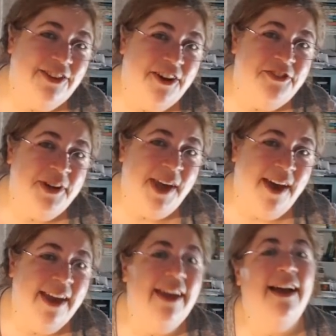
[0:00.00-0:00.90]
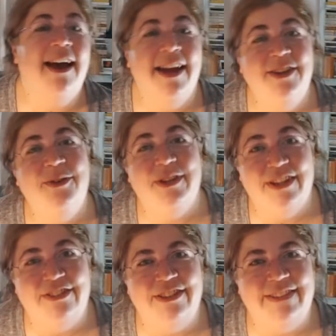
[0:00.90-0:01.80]
the laundry guy. I do the
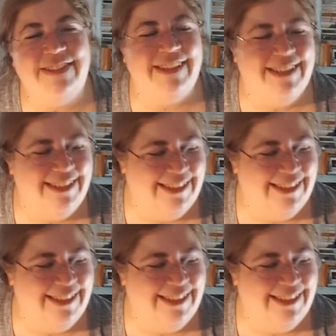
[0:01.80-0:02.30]
dishes.